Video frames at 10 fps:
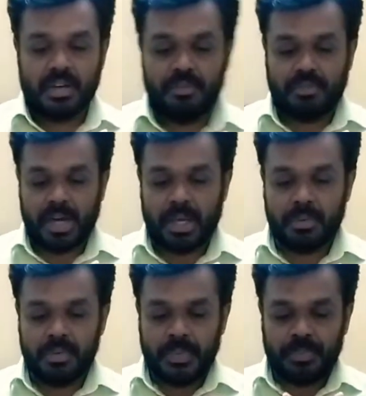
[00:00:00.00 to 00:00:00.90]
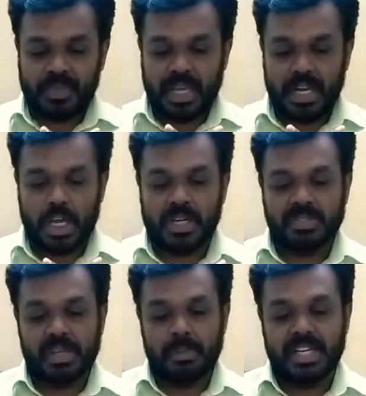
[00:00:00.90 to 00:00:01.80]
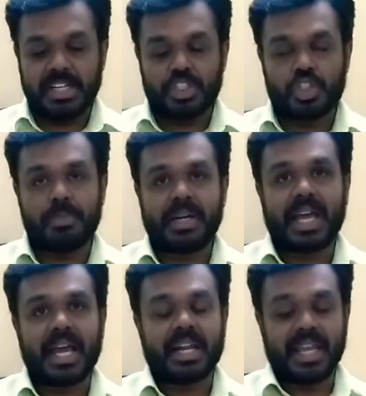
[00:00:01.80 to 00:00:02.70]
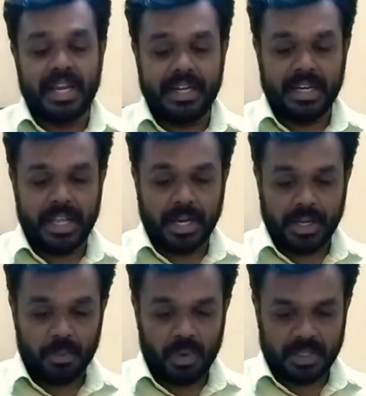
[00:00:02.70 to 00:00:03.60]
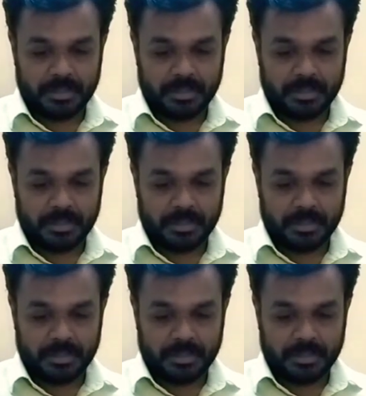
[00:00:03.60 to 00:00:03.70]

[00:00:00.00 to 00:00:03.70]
5 Negotiable Instrument Act 1881.